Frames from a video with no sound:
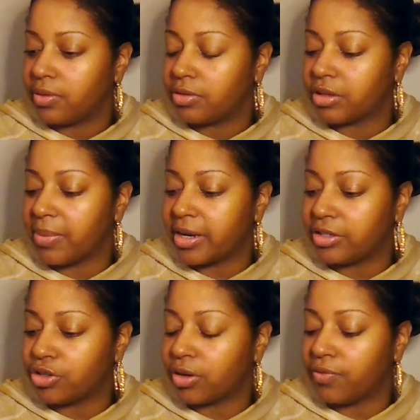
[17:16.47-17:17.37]
Somebody
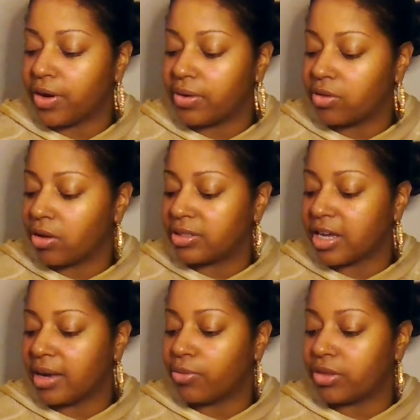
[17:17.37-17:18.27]
it took a very long
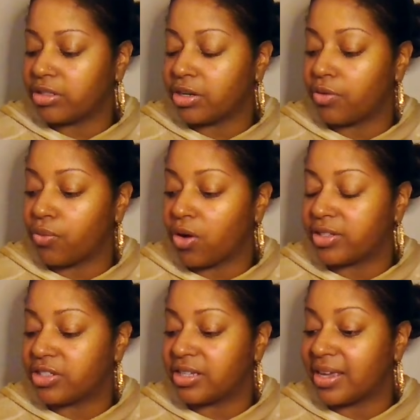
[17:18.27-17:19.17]
time with the Ten of
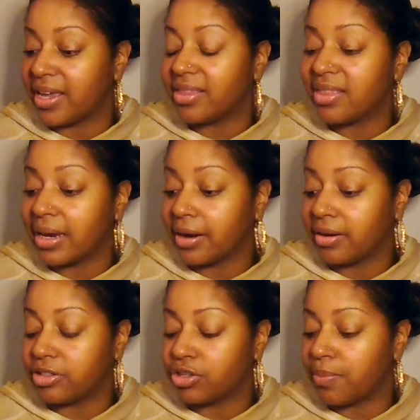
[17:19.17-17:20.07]
Wands to get
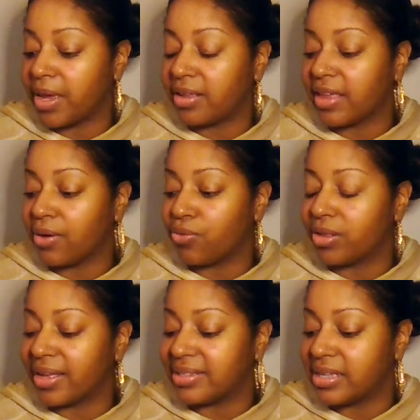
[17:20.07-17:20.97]
there, to make that
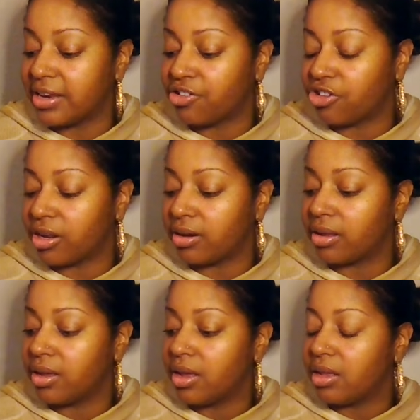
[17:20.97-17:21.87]

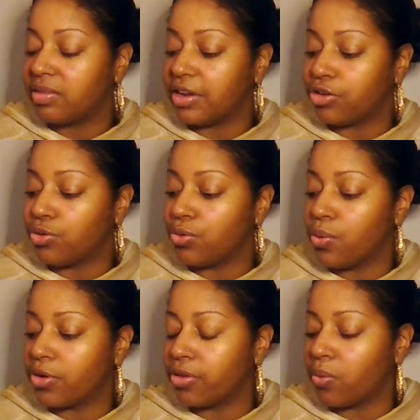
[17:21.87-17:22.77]
realization that you
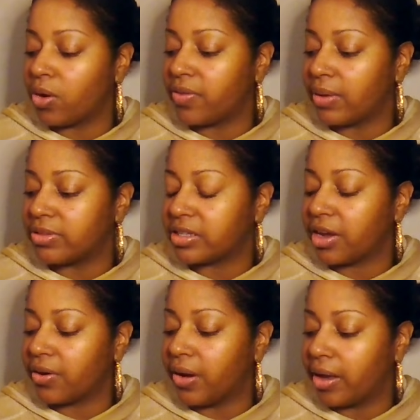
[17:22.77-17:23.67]
were the one that was
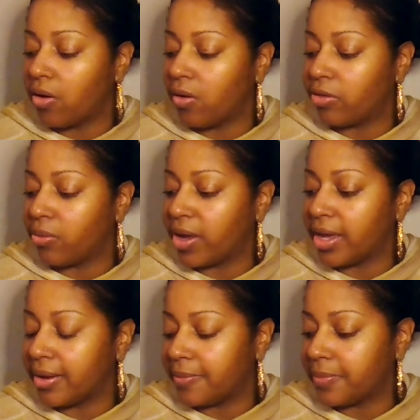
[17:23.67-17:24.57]
carrying all the
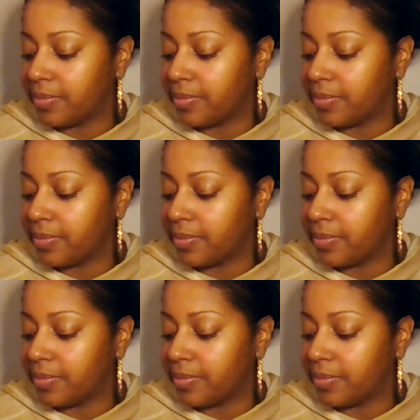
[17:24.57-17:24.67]
weight.